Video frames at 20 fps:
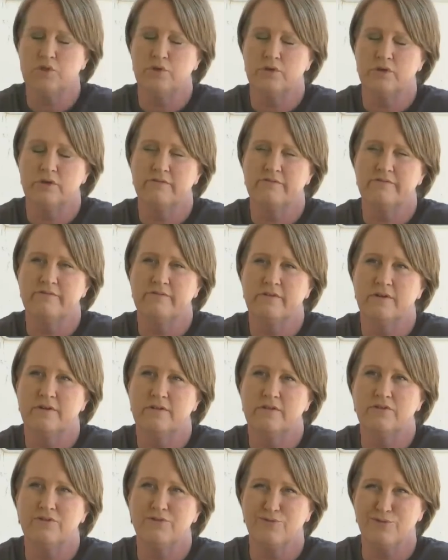who are,
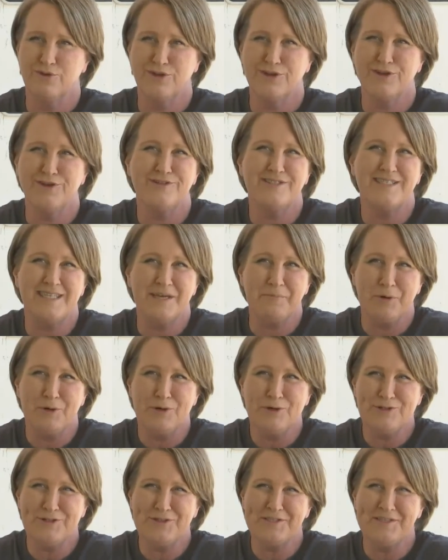they're really good
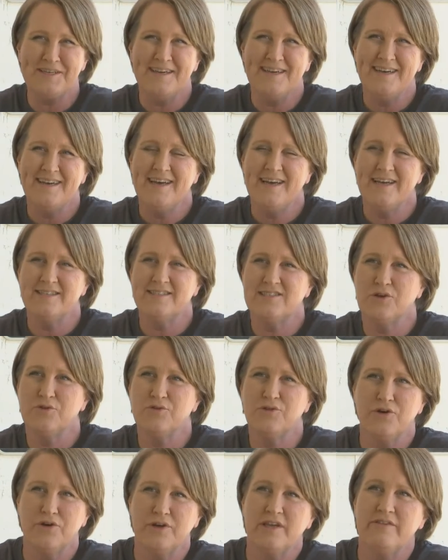tippers. And so
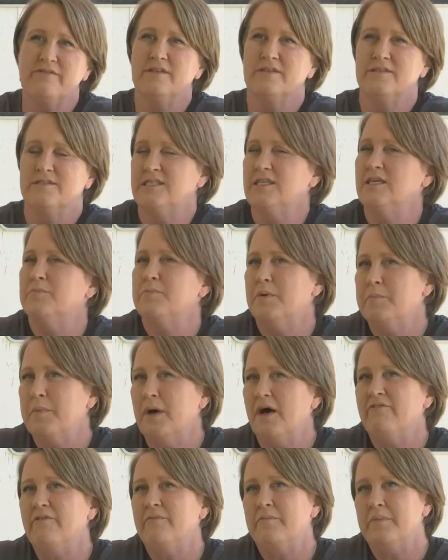they'll even tip
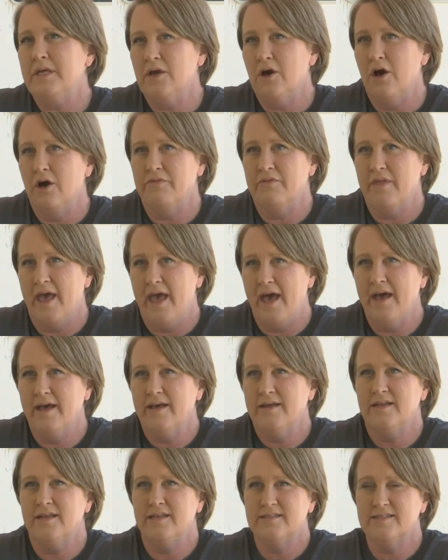above and beyond
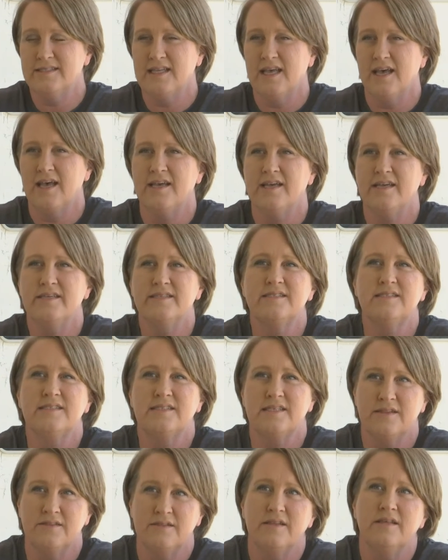that and say,
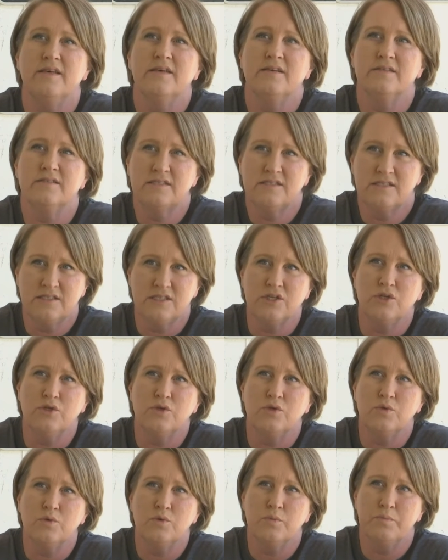send this
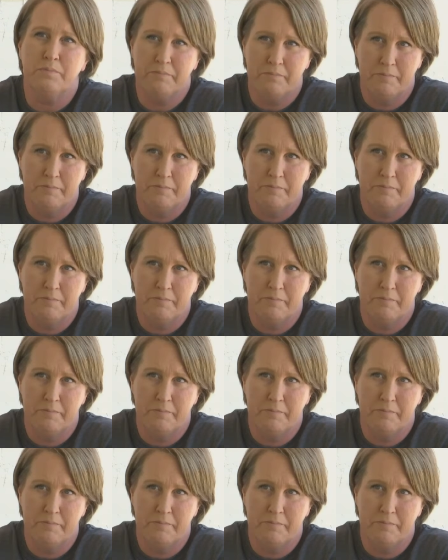to